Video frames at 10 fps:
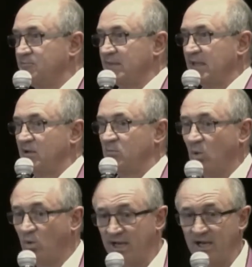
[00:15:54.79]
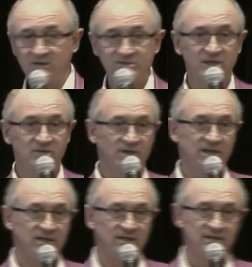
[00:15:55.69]
But what I also
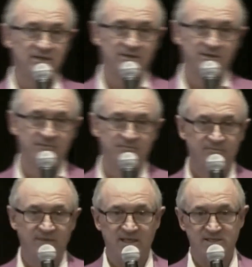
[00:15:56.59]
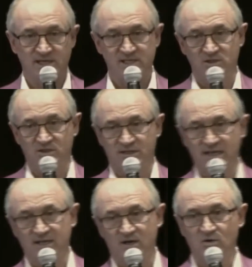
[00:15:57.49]
did is I took that
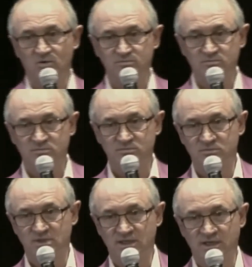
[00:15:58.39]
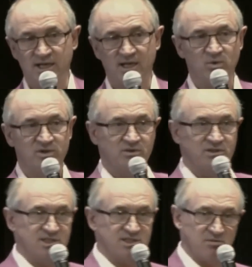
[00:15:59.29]
home and I went to
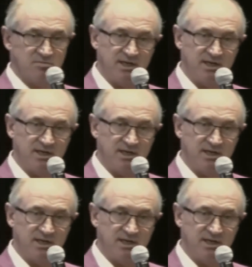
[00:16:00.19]
existing banking